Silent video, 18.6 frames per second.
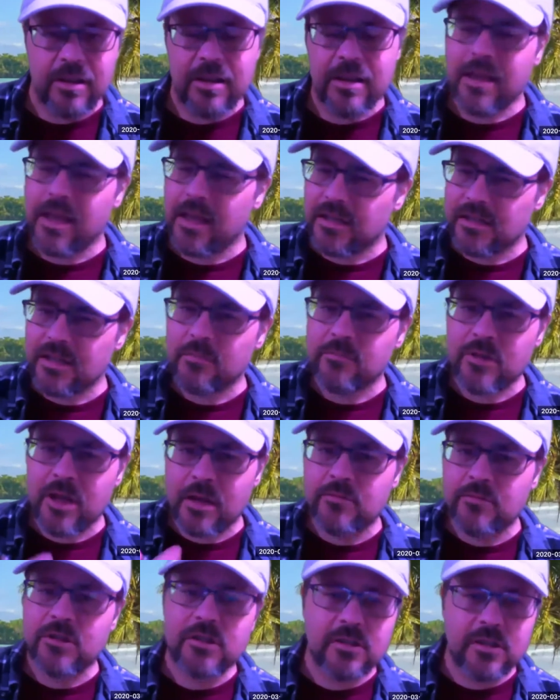And
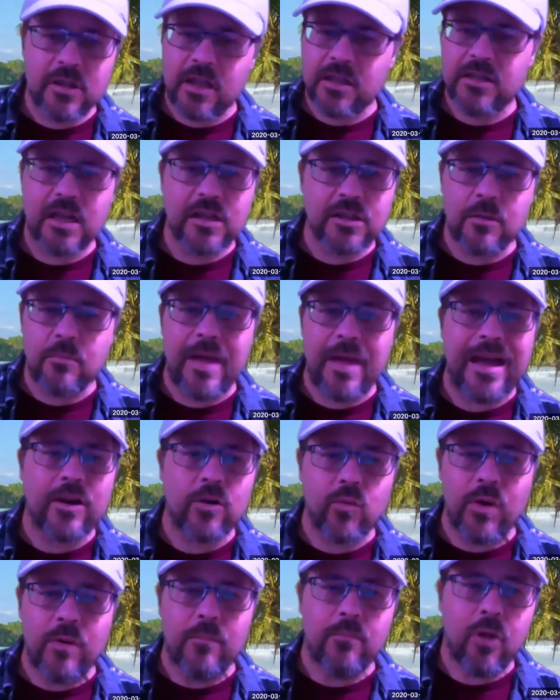sometimes it doesn't matter
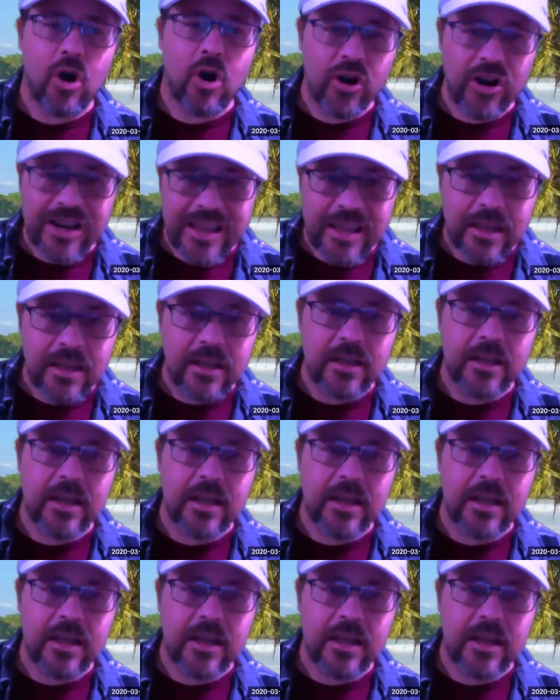what party,